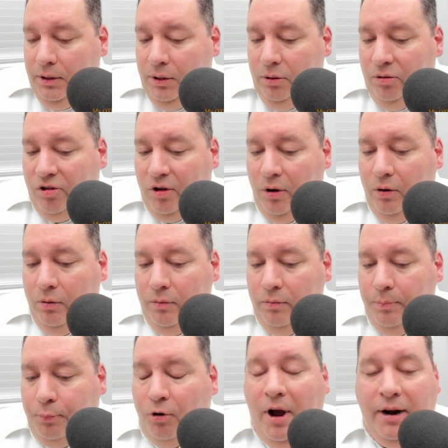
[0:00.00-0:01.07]
So
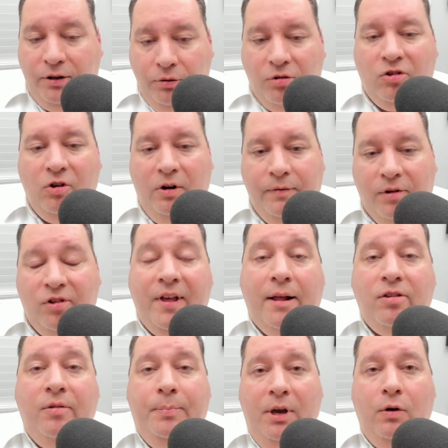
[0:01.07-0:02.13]
product or service,
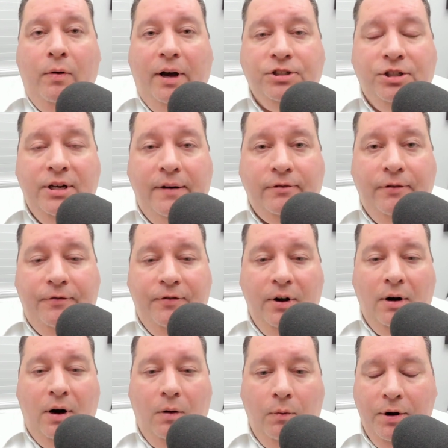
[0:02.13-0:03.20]
that's the big question. You have to
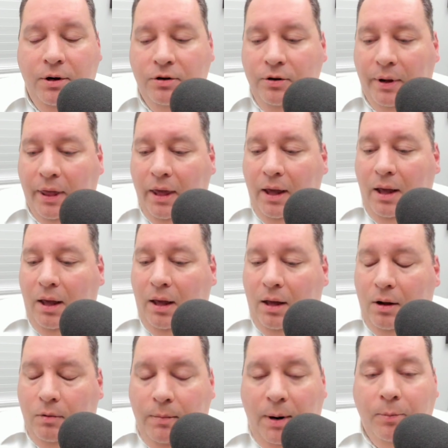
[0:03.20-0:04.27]
figure out what you're doing.
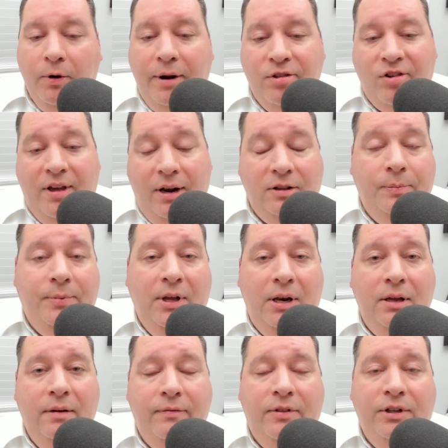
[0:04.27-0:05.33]
Remember I said at the
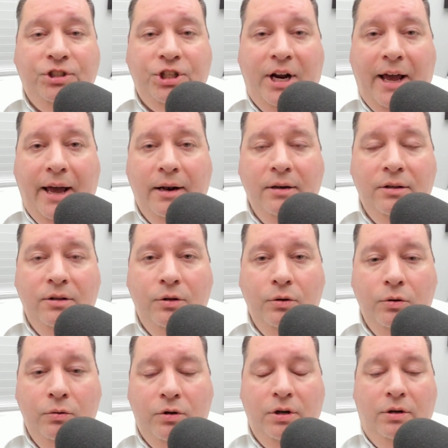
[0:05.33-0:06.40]
beginning of the chat,
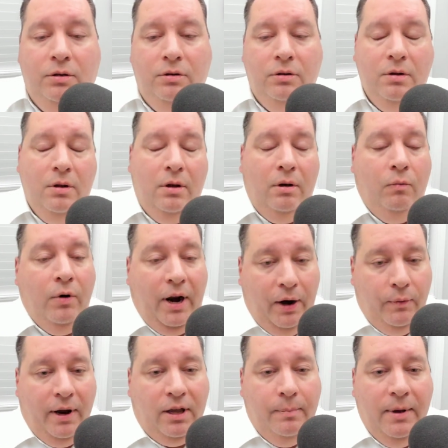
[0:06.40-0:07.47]
you could what I
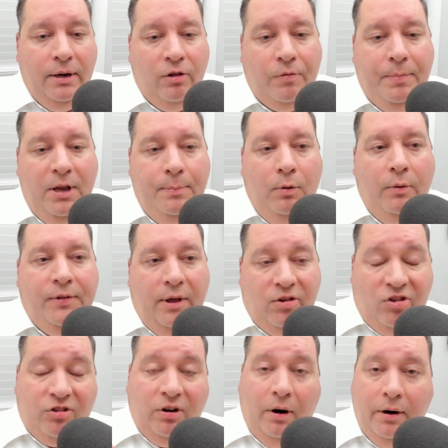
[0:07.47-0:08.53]
recommend is people, when they
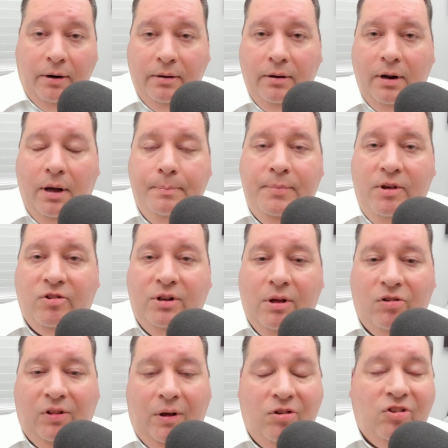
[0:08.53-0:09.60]
start a
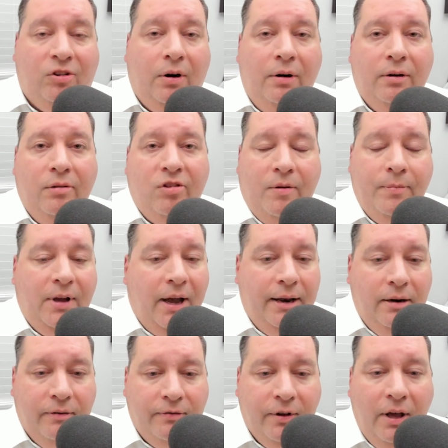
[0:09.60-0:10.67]
business, they start some
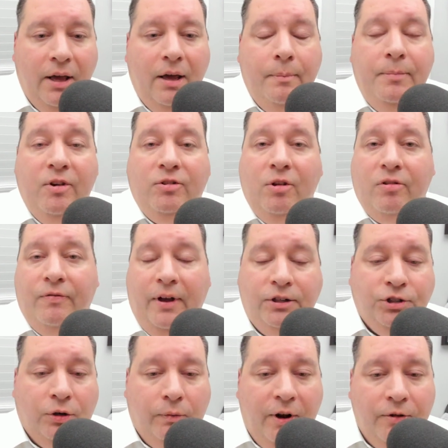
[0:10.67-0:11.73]
kind of business
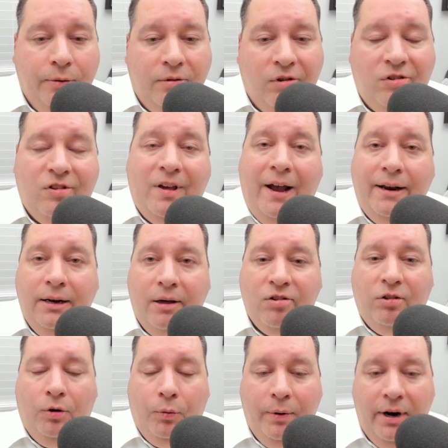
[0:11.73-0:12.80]
venture, whether it's a side
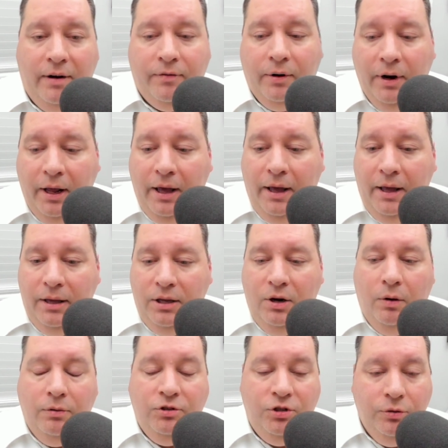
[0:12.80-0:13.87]
hustle or whatever,
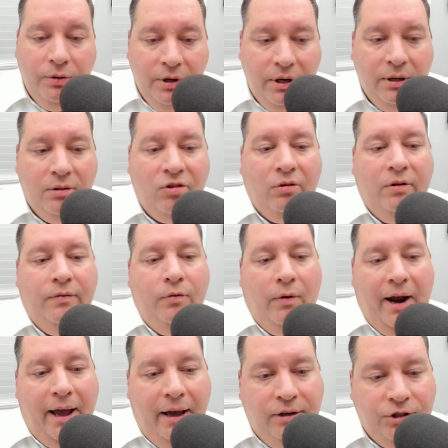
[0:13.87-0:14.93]
do it in sort of
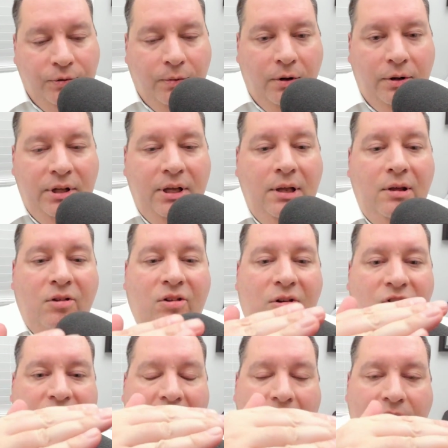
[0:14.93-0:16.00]
gradual, easy
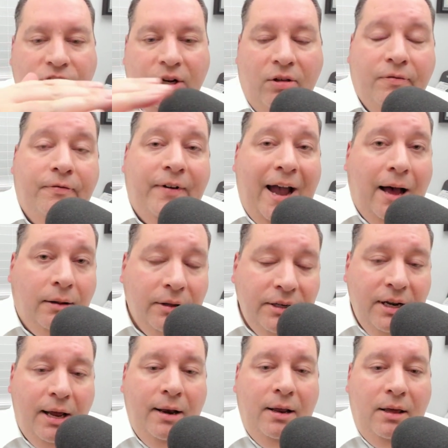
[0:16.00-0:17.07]
stages,
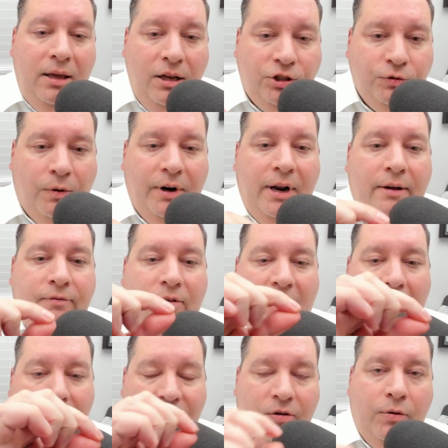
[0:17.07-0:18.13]
validating each one
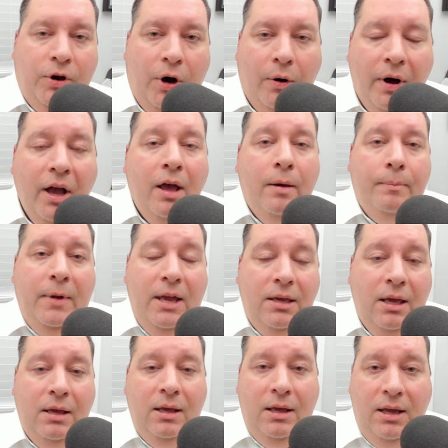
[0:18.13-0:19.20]
as you go,
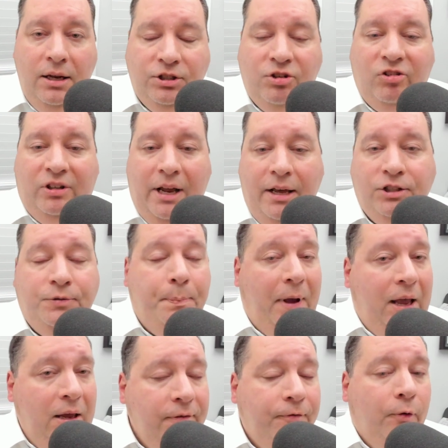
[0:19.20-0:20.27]
making each stage
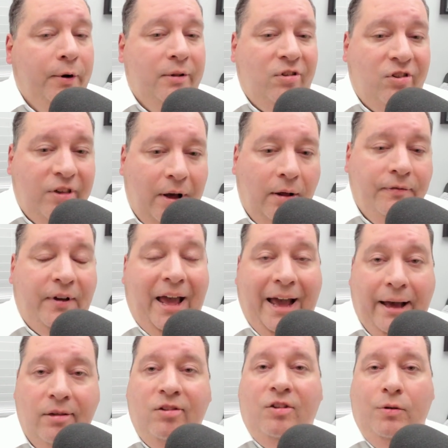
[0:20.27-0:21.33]
pay for itself
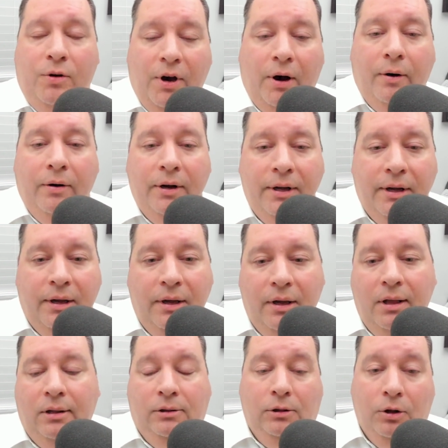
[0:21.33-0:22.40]
as you go,
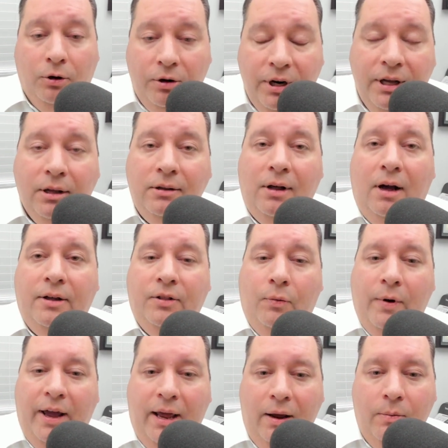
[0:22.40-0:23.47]
learning along the
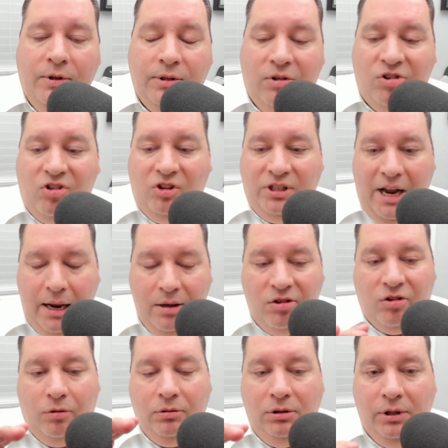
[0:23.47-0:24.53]
way when the
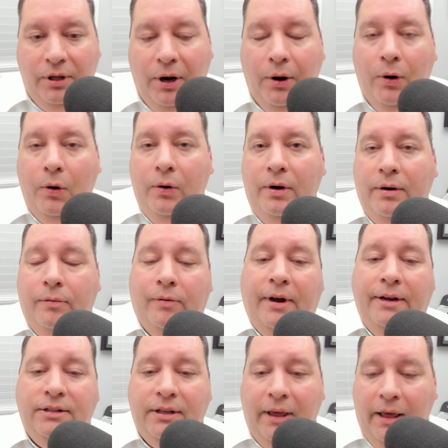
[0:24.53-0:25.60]
stakes are low, right?